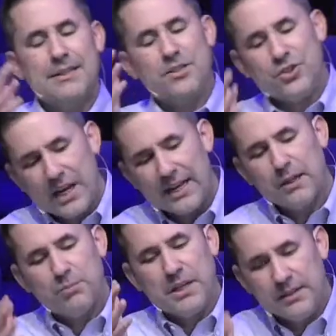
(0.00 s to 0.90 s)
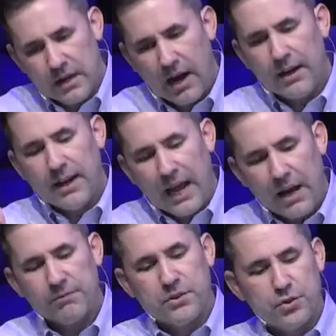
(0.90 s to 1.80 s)
Jacob did not
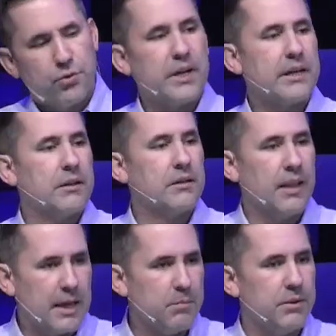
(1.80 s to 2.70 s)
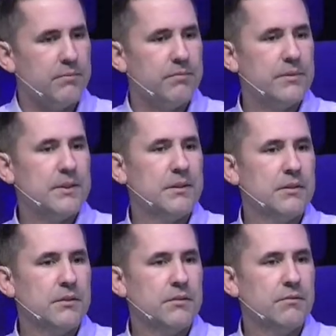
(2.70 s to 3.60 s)
have to trick Laban
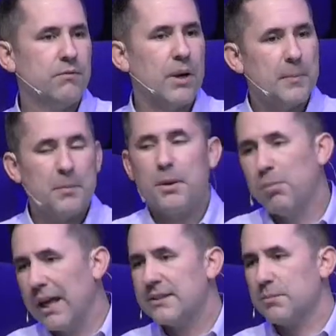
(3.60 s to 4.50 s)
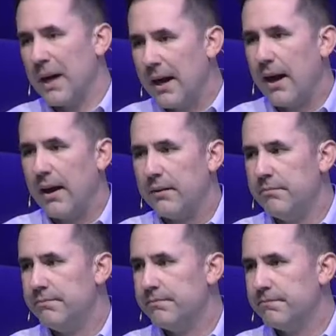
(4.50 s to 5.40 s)
for him to be blessed by God.
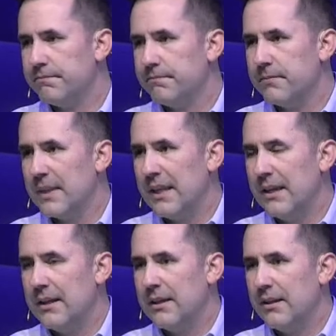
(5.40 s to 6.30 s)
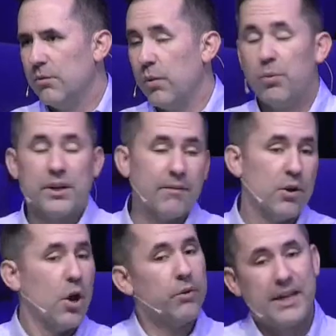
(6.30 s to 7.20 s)
We will never
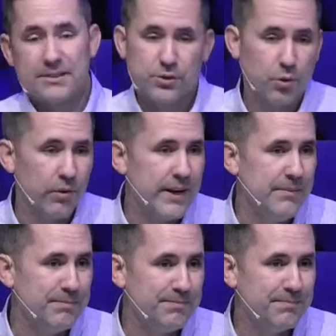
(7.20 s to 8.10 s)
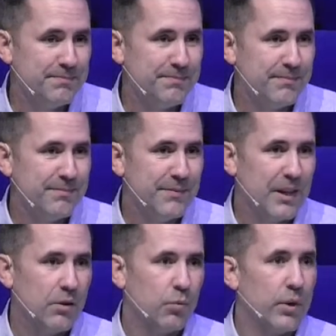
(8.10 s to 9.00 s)
know that story.
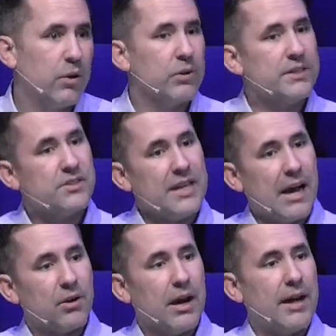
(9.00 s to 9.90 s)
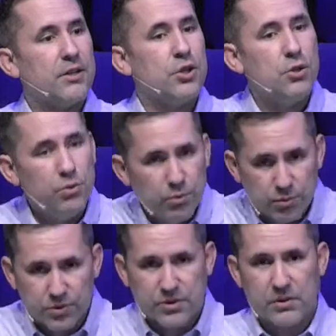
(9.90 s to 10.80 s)
We only see how God
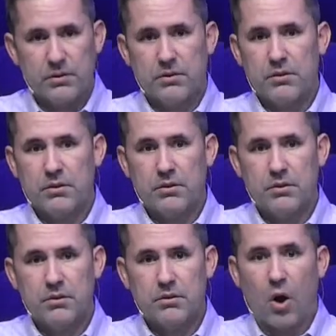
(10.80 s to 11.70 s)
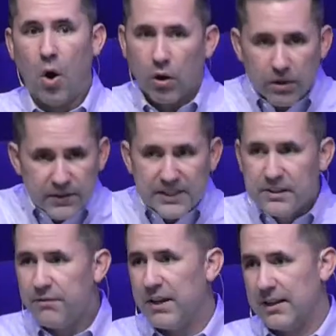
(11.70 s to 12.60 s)
used all of these
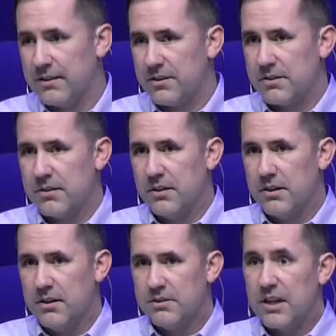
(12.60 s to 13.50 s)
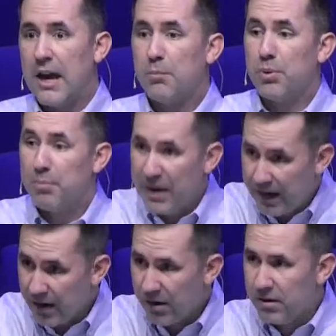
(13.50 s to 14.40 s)
events to help
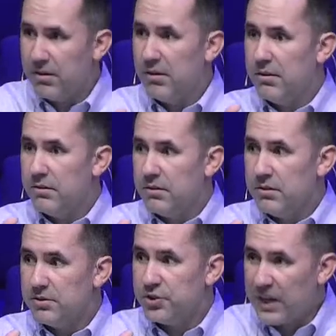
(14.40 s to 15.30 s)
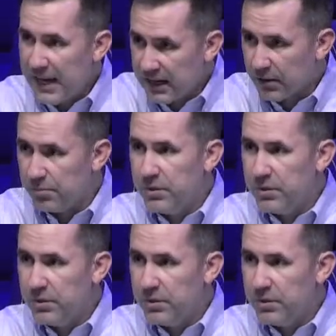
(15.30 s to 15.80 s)
prepare Jacob